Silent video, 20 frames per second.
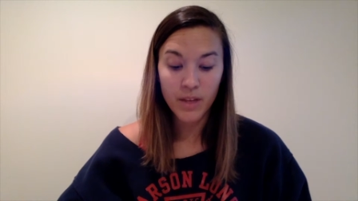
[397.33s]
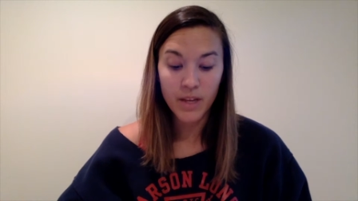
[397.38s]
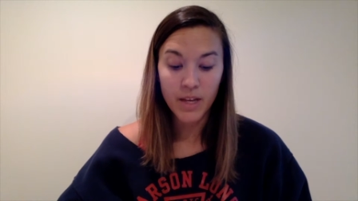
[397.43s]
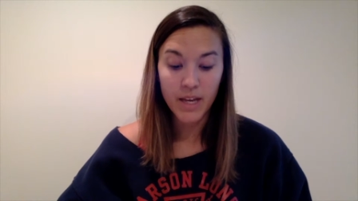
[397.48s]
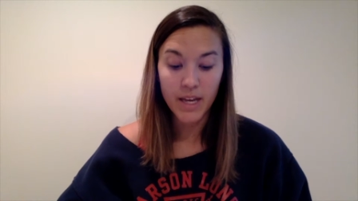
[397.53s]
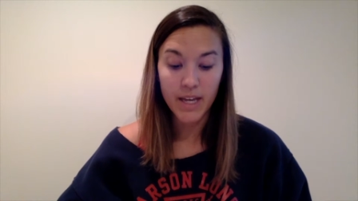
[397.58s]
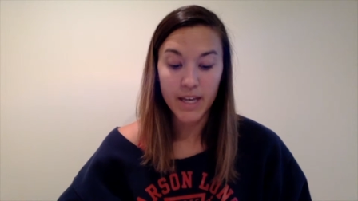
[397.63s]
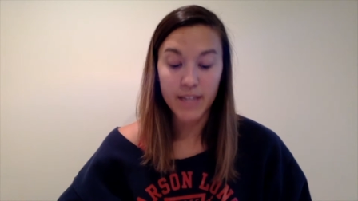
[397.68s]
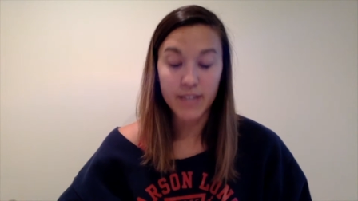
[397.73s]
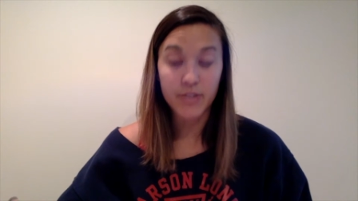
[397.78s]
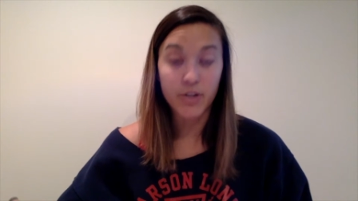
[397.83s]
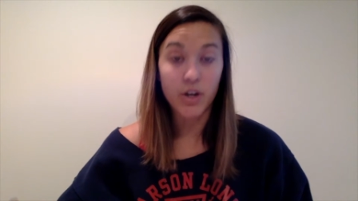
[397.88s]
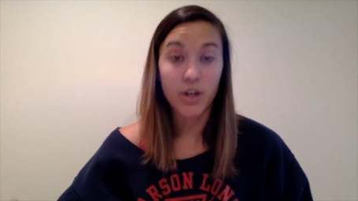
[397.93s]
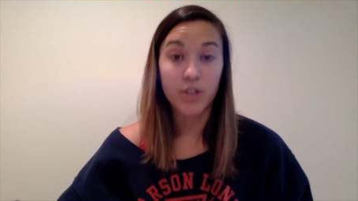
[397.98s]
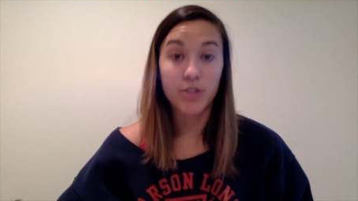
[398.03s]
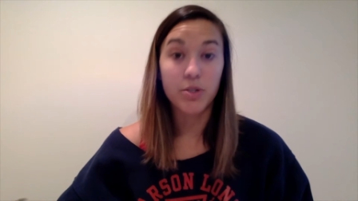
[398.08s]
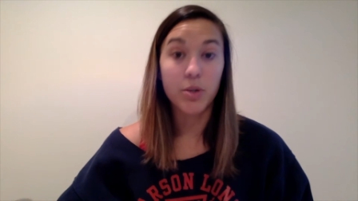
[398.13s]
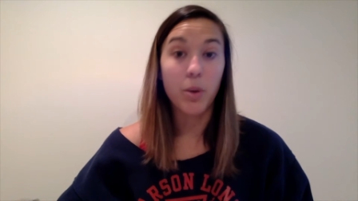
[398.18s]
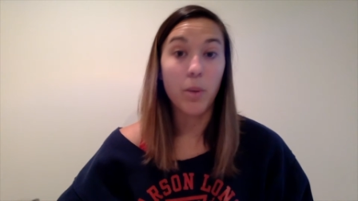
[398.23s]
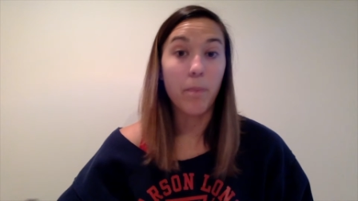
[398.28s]
It is
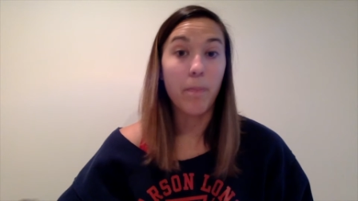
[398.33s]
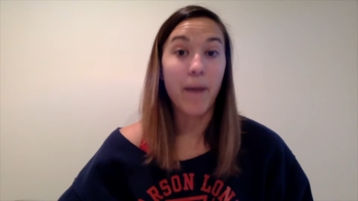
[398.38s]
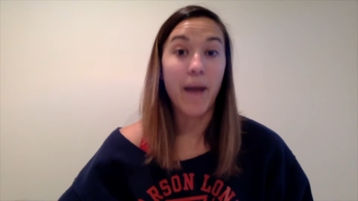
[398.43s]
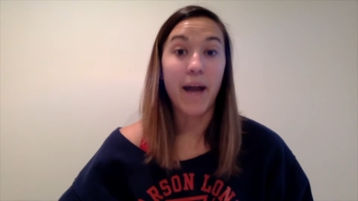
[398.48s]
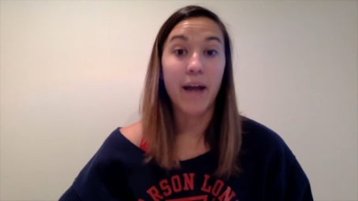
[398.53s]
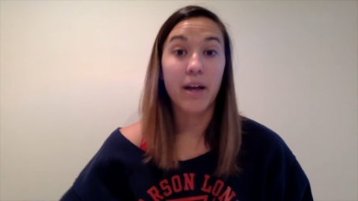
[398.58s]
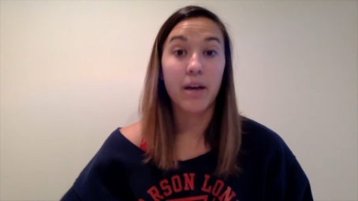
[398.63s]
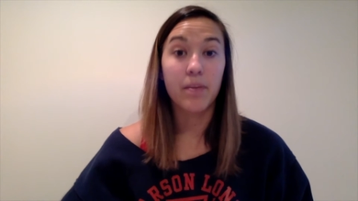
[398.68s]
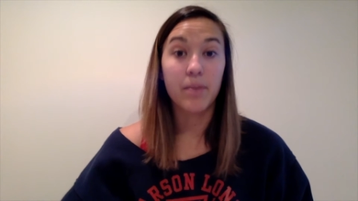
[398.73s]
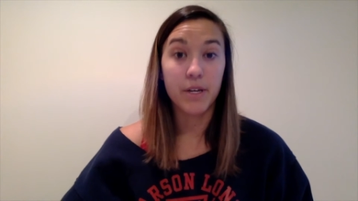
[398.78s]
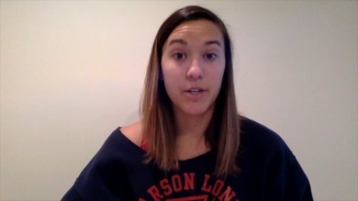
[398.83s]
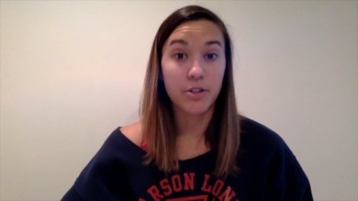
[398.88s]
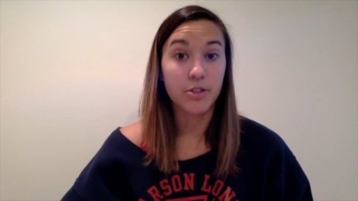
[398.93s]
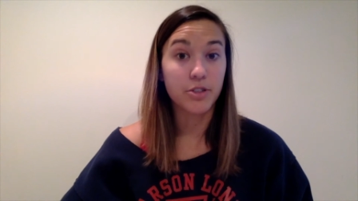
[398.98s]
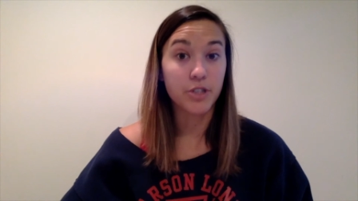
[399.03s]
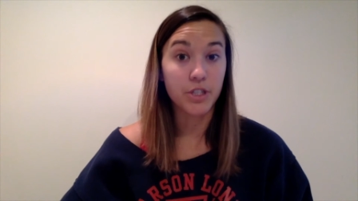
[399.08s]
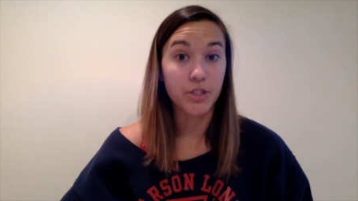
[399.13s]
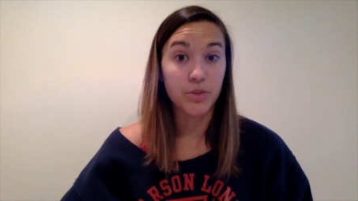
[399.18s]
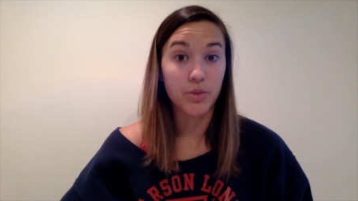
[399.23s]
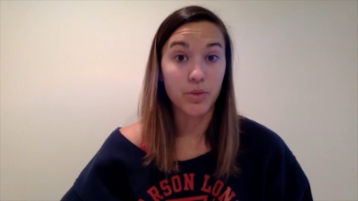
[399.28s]
also a backup
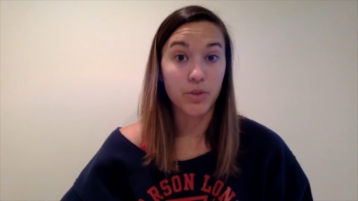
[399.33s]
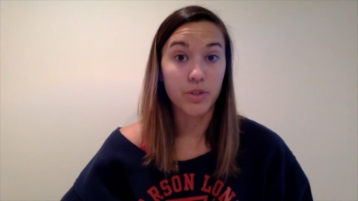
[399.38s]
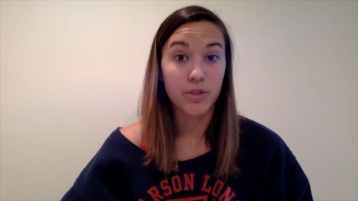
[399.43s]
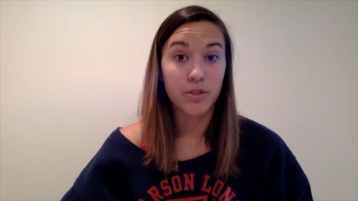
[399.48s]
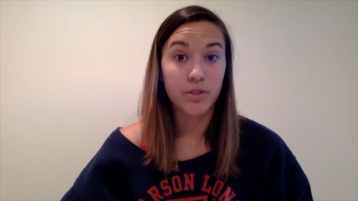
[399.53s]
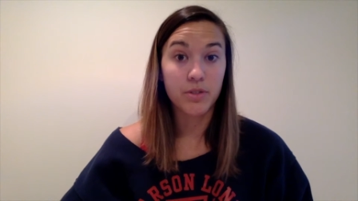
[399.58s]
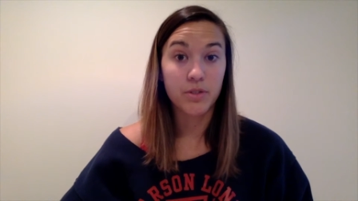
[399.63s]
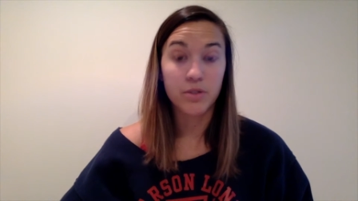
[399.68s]
energy source.